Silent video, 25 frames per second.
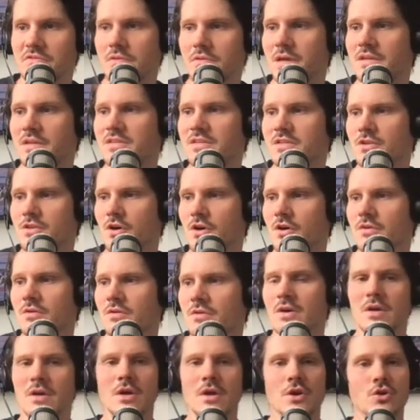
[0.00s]
it's not
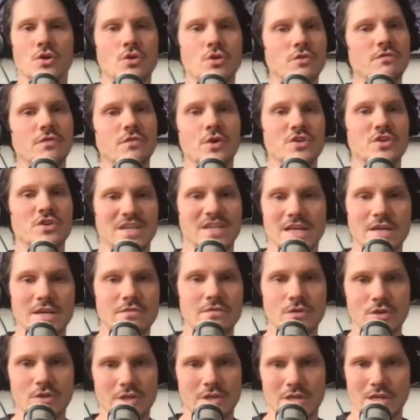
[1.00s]
good versus
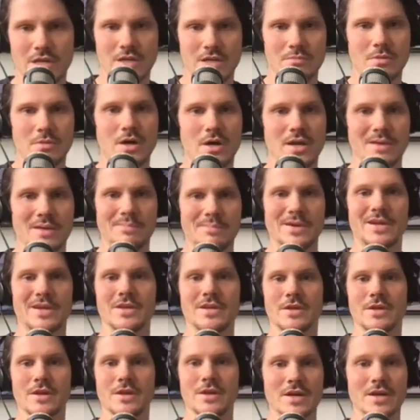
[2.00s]
evil in my
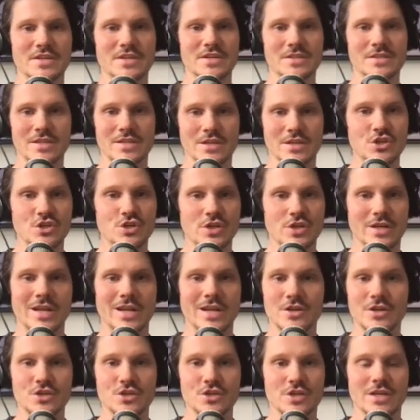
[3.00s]
opinion. I just say shit
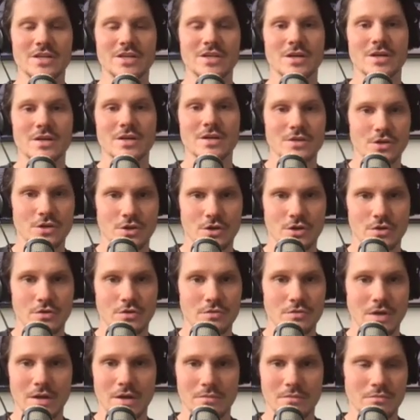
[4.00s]
and shitter,
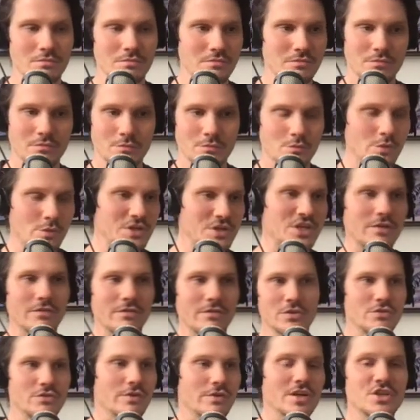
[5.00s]
and whichever
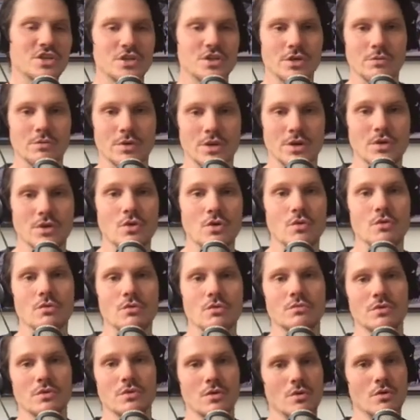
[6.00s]
direction you want to
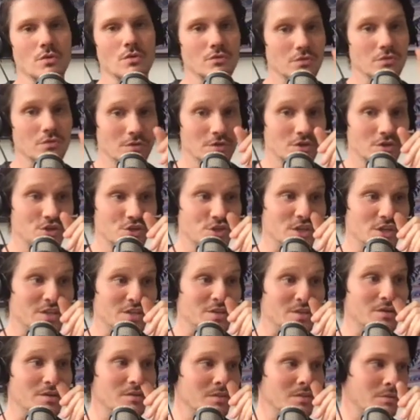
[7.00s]
call the
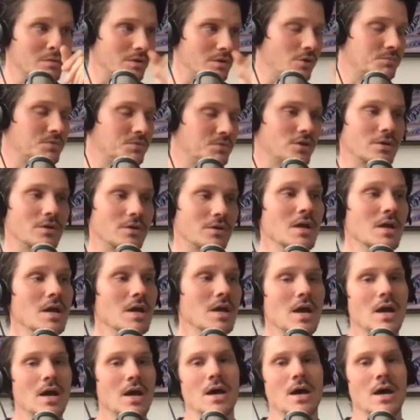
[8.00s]
shitter option.
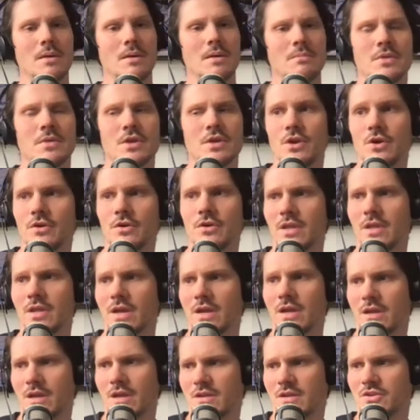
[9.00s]

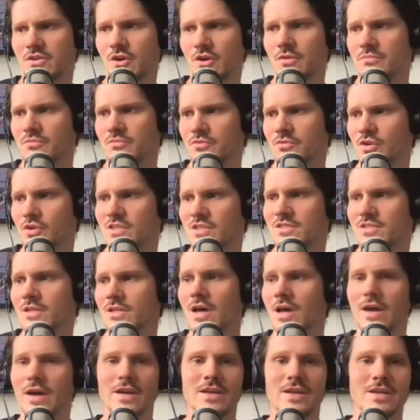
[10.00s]
Like don't trust a
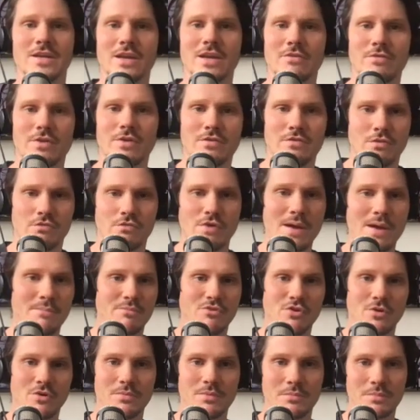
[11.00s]
lion to get rid of a rat
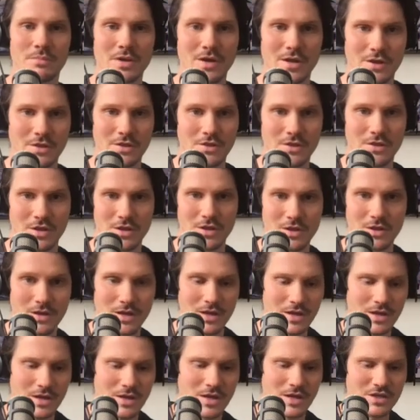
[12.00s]
problem kind of thing.
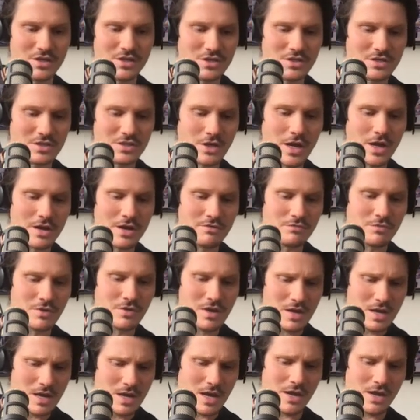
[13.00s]

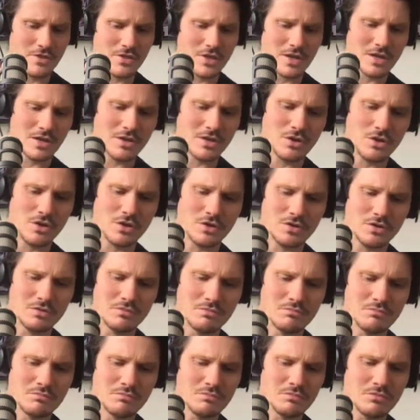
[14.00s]
I think you
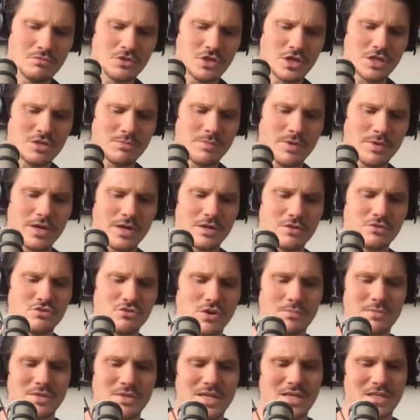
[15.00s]
can judge by
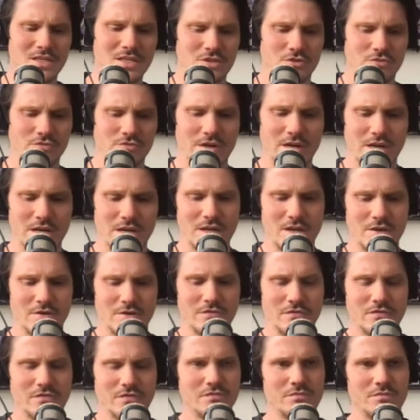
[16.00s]
Trump's history
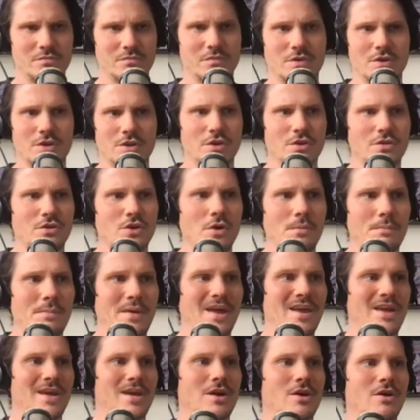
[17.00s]
of, not
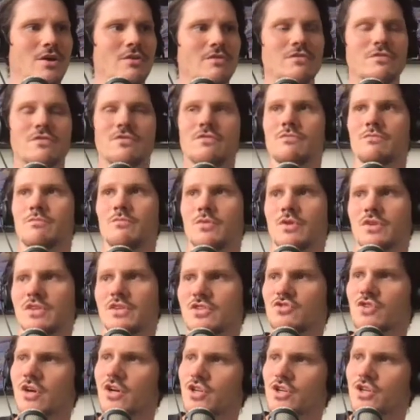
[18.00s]
paying off
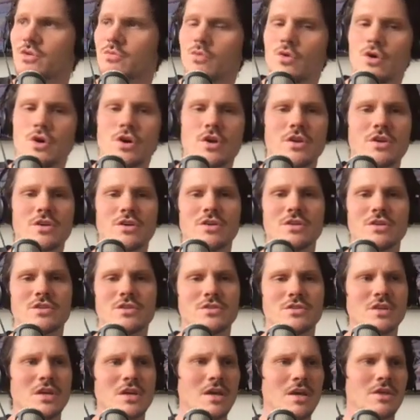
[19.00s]
construction
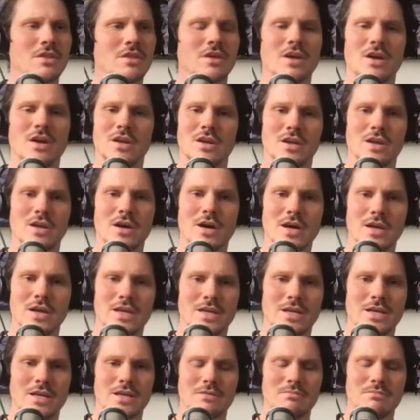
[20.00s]
workers, the kind of guy
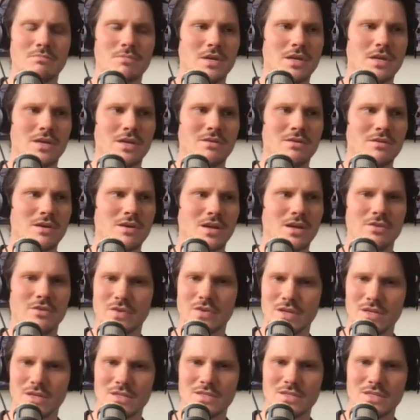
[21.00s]
he kind of
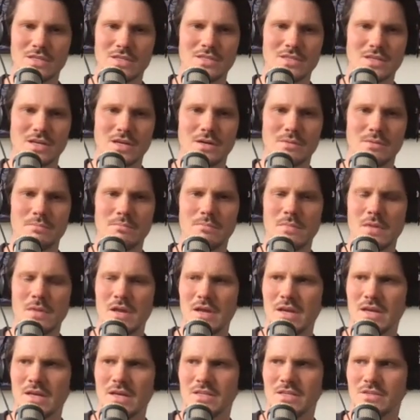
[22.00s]
is. He's
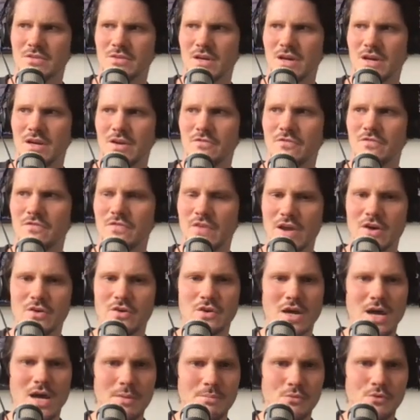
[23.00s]
kind of failed
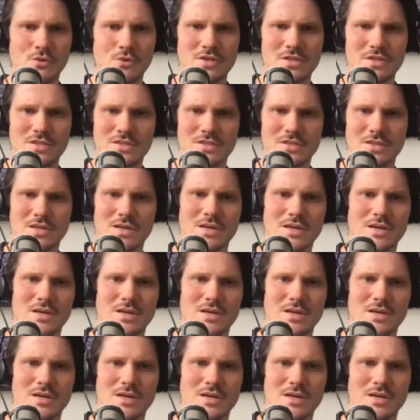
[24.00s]
upwards